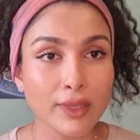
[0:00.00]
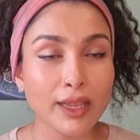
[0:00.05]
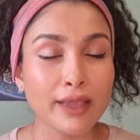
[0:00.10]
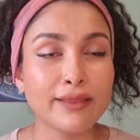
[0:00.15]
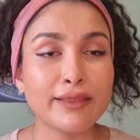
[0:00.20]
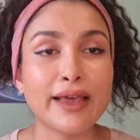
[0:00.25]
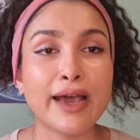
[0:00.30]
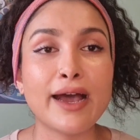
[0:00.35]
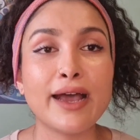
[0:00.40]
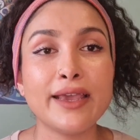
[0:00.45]

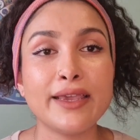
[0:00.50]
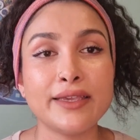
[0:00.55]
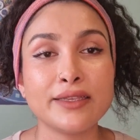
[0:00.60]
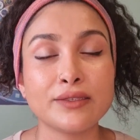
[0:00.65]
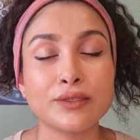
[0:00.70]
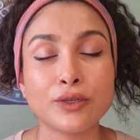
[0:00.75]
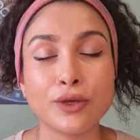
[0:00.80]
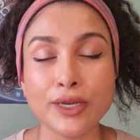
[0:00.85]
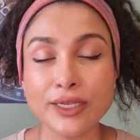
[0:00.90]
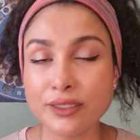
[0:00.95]
that
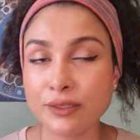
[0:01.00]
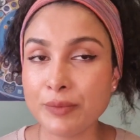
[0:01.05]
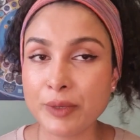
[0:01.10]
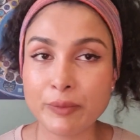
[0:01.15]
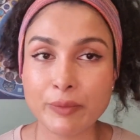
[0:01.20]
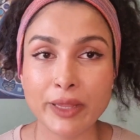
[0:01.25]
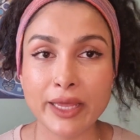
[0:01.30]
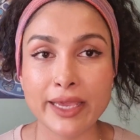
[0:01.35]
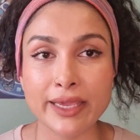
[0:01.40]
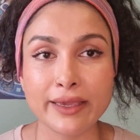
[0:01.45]
is going to be
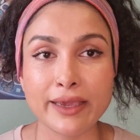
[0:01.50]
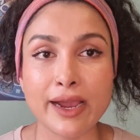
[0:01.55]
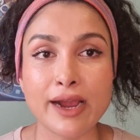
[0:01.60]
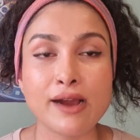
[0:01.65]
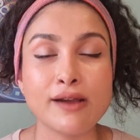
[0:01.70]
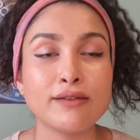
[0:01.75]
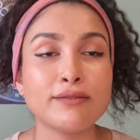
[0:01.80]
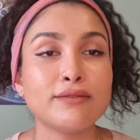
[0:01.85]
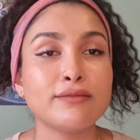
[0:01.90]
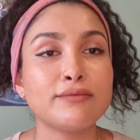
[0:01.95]
playing
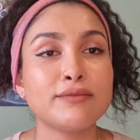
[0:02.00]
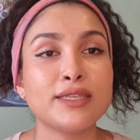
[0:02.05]
out